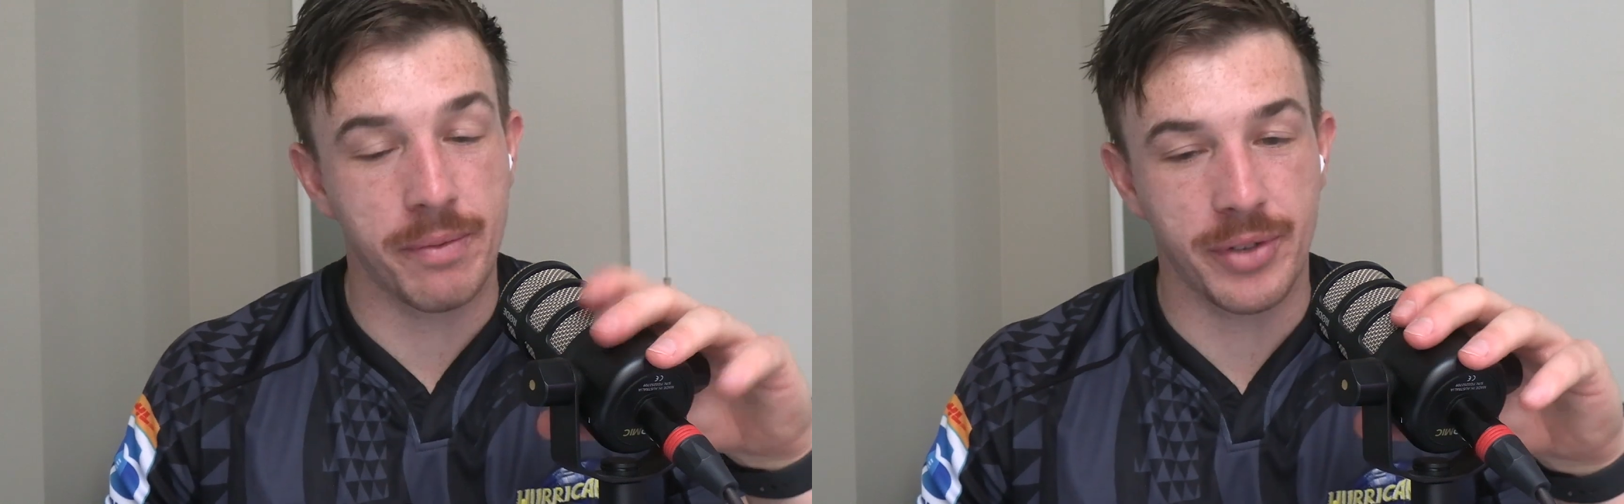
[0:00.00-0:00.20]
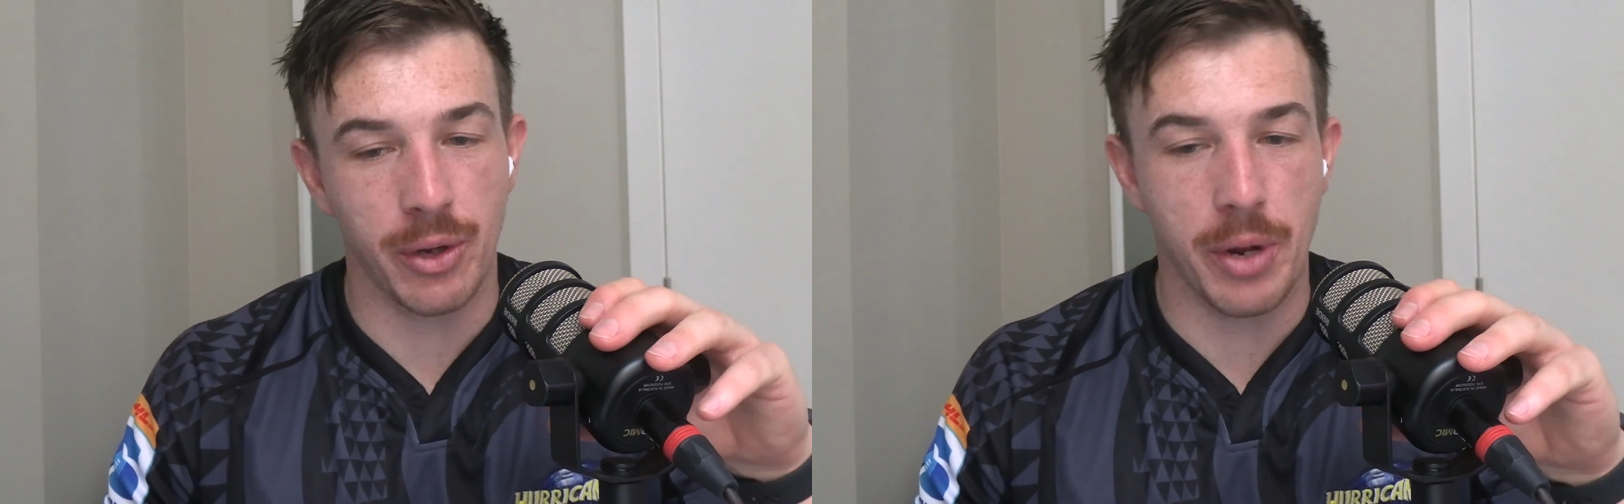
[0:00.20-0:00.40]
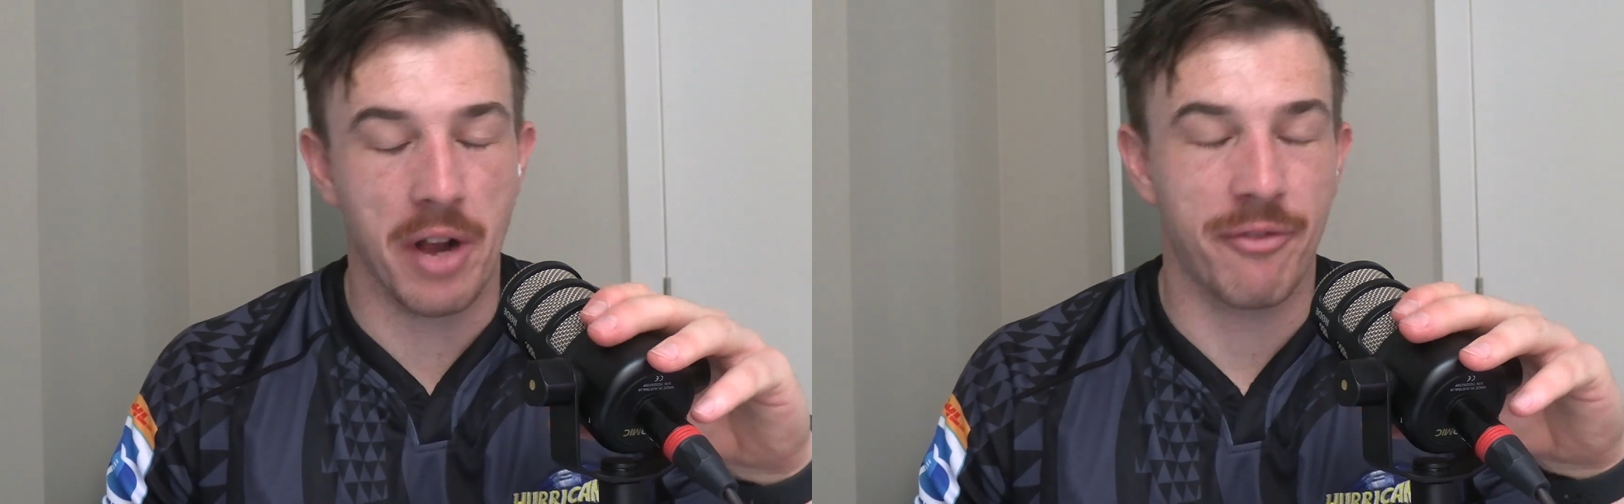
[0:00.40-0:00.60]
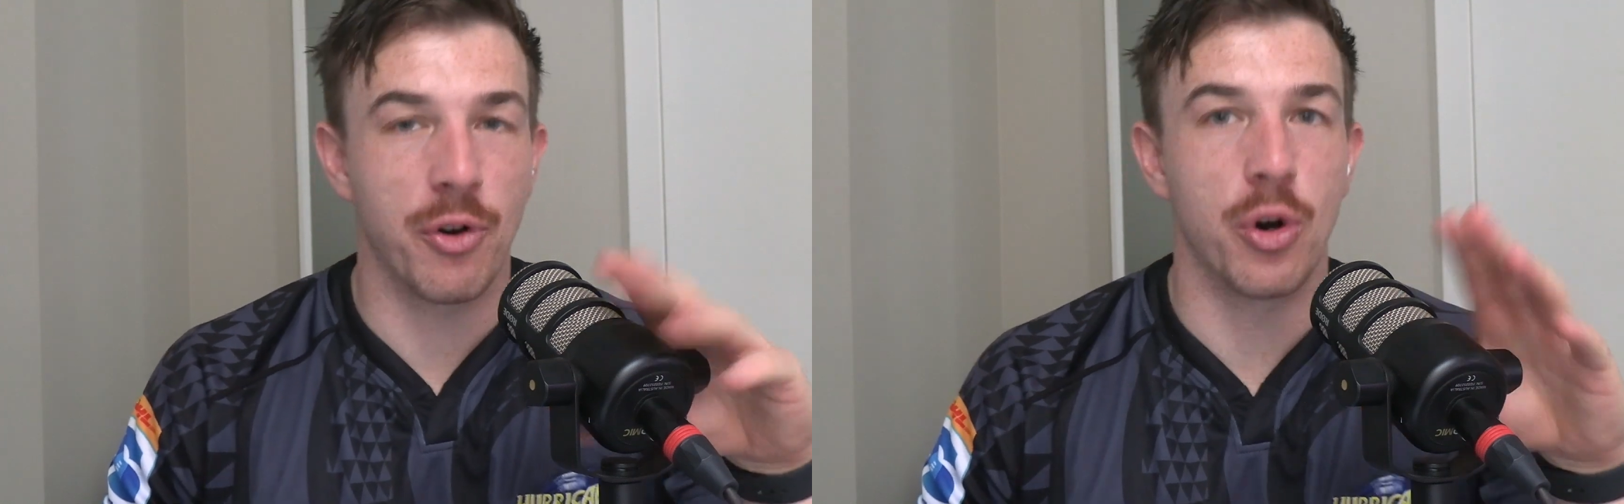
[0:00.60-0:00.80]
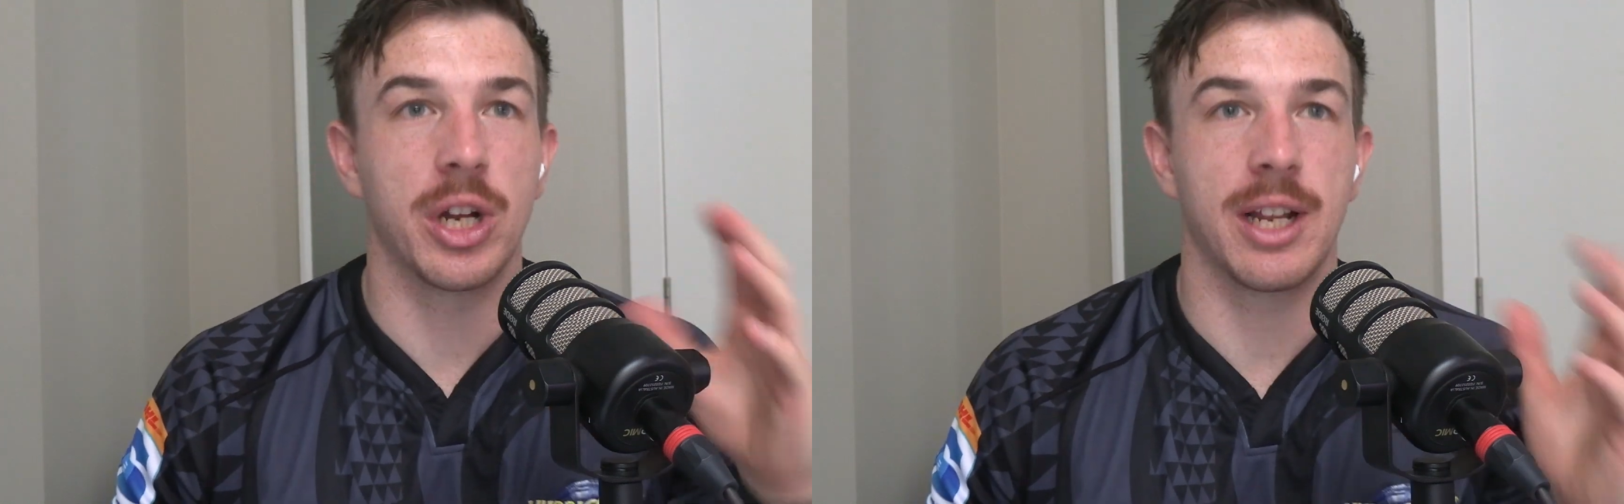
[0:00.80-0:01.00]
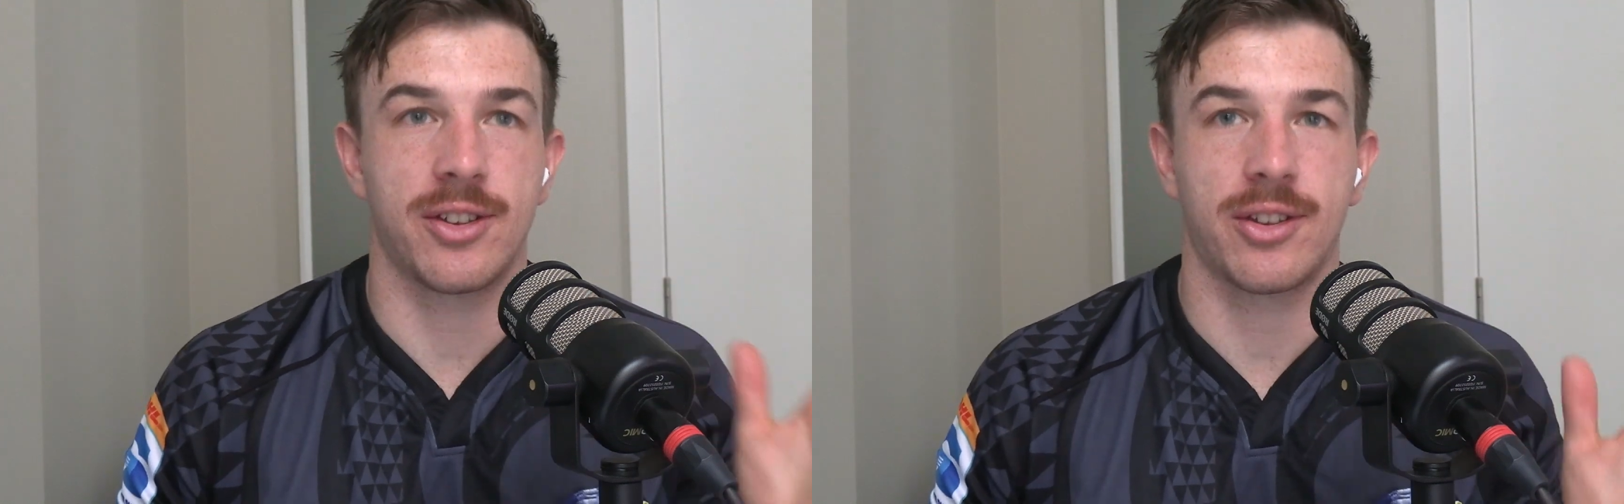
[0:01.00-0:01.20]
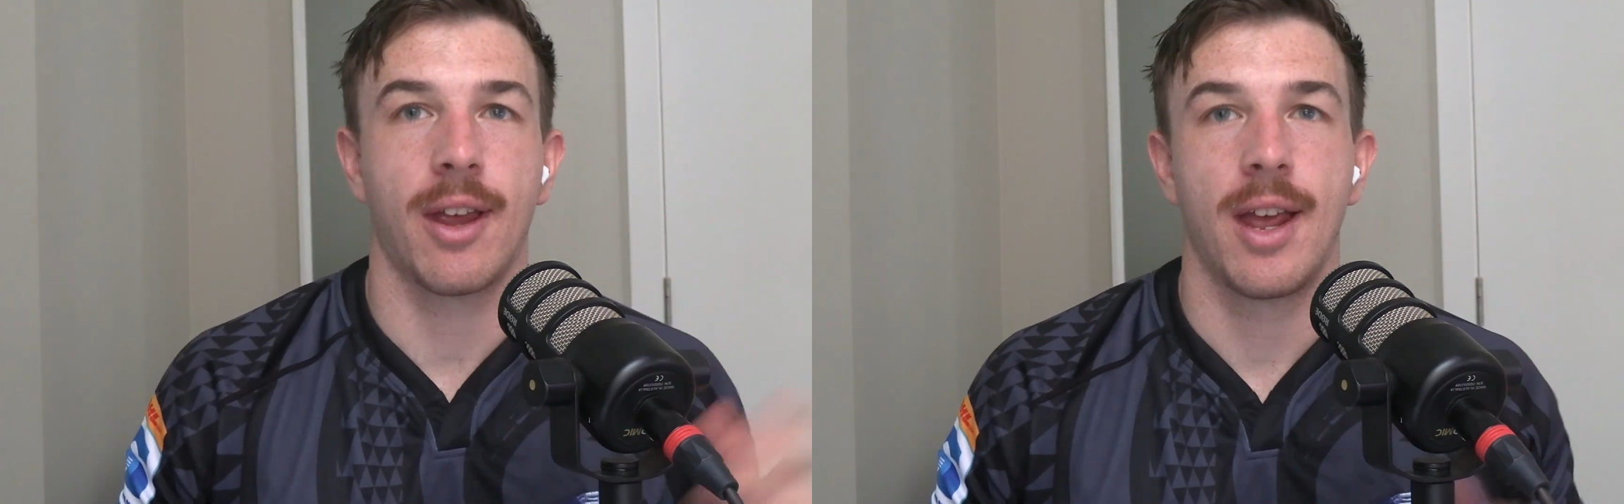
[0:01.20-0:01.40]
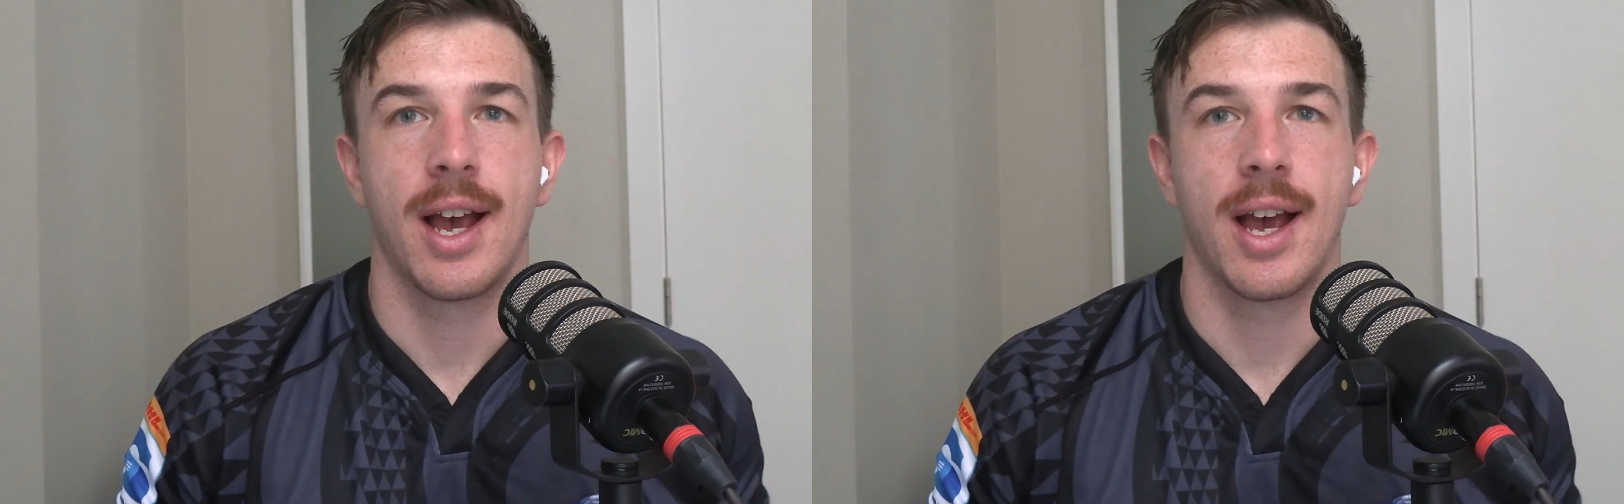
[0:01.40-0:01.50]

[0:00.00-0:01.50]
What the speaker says: for you, and I thought let's